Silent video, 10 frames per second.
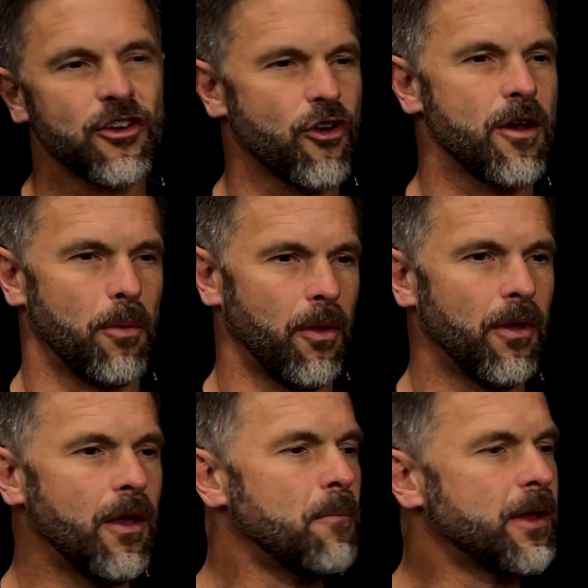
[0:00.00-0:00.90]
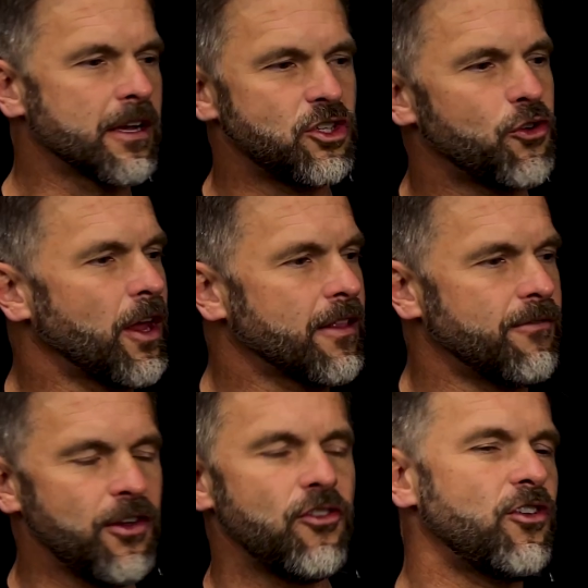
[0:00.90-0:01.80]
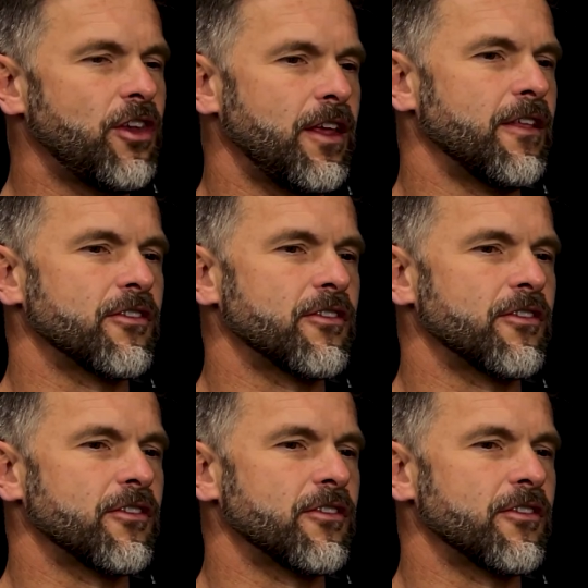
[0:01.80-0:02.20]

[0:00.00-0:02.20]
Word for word: incredible because you take the VGT